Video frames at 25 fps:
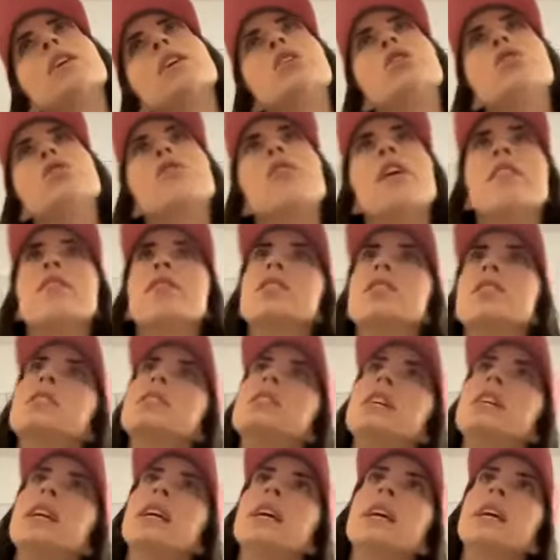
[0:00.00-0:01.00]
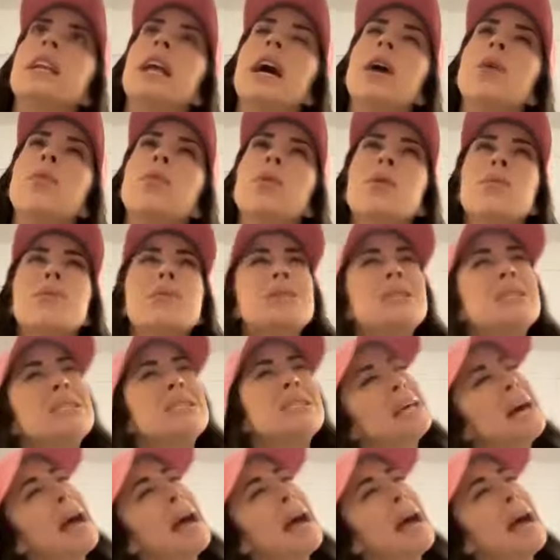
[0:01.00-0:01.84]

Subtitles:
that you've ever seen. And we were just